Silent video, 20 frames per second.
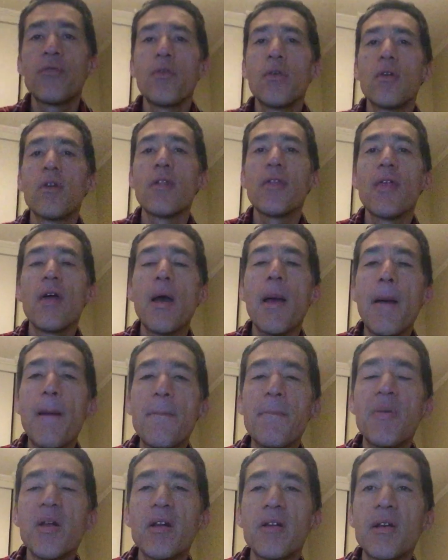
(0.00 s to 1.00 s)
for the
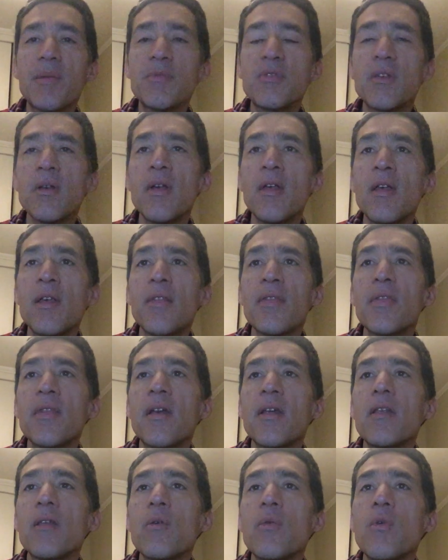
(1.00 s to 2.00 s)
Pilgrims,
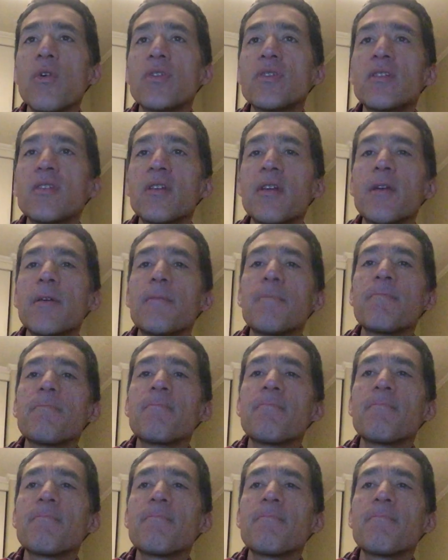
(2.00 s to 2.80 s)
that it was the